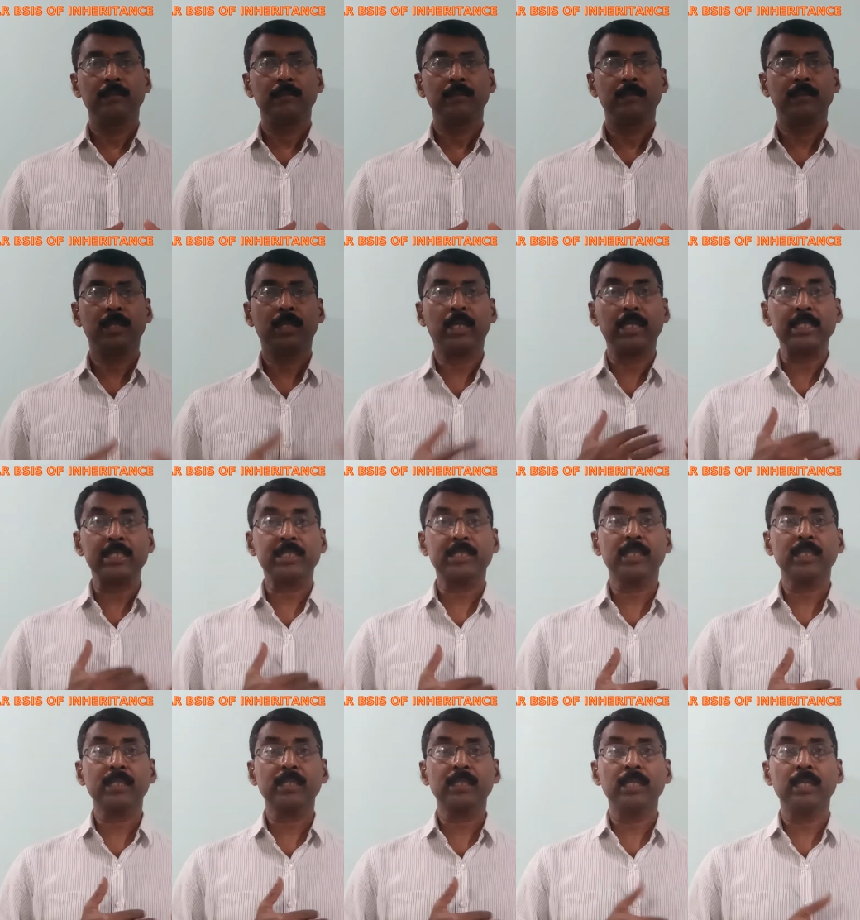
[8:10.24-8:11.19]
to
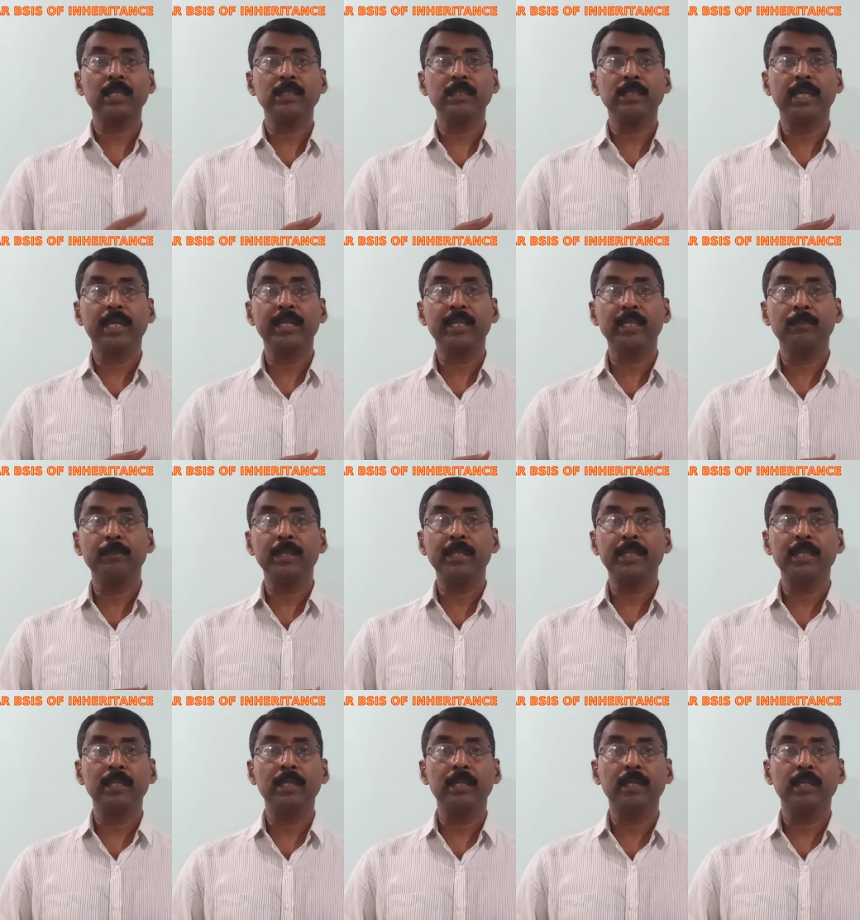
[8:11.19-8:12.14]
construct their genetic
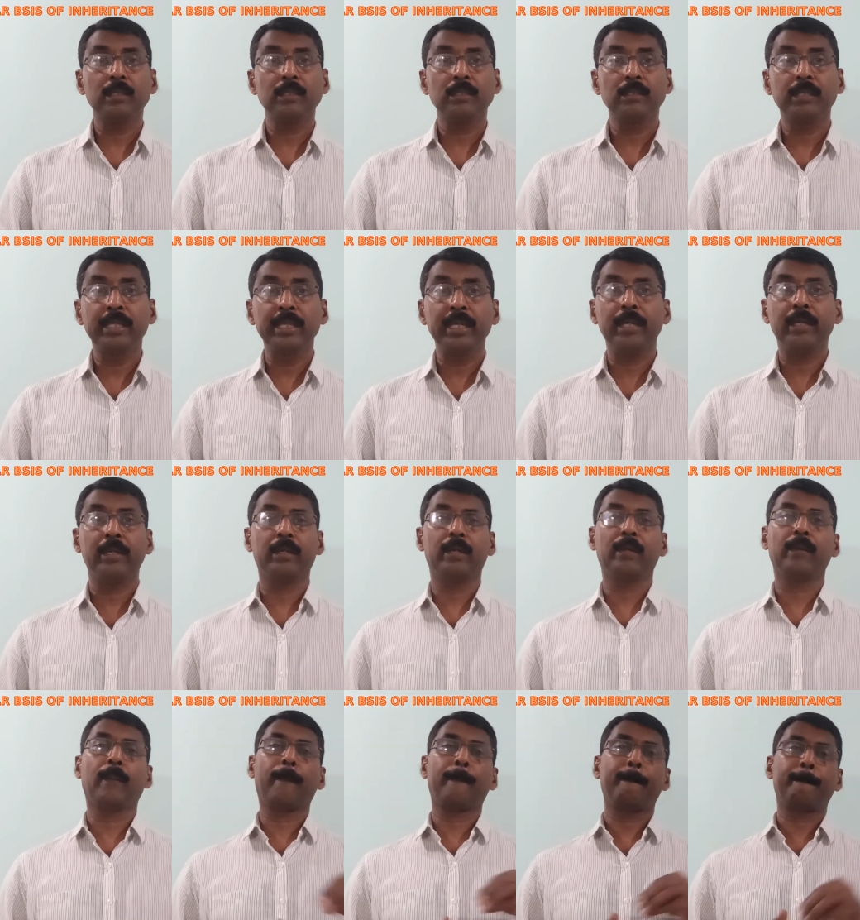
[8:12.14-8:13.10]
material
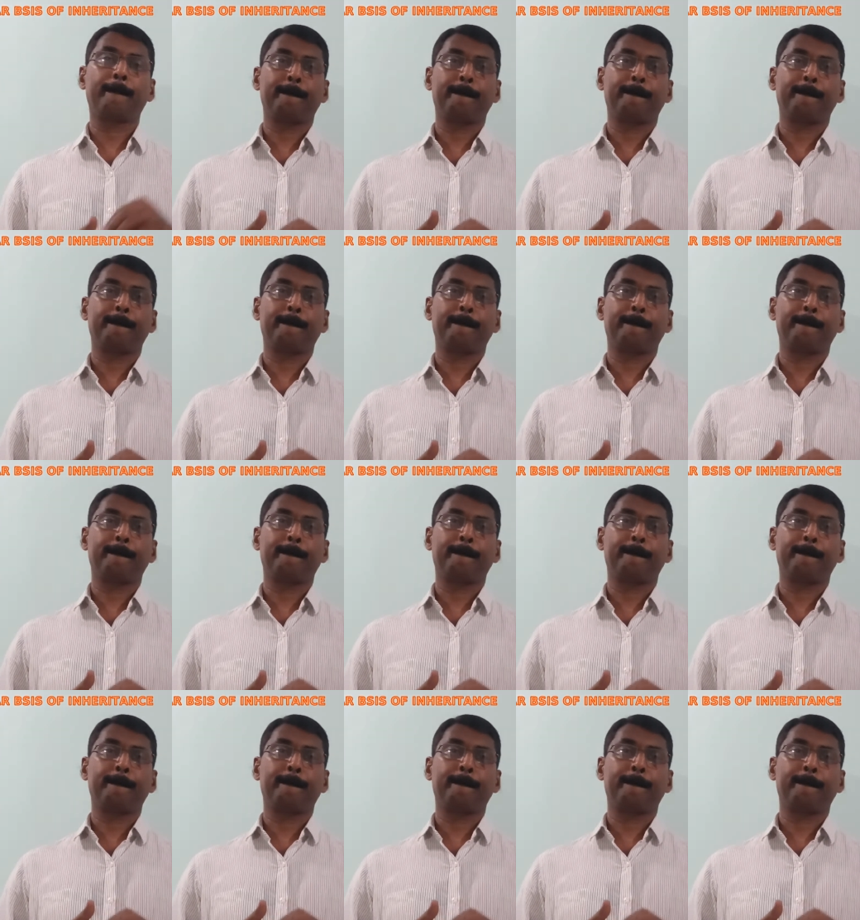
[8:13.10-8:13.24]
DNA,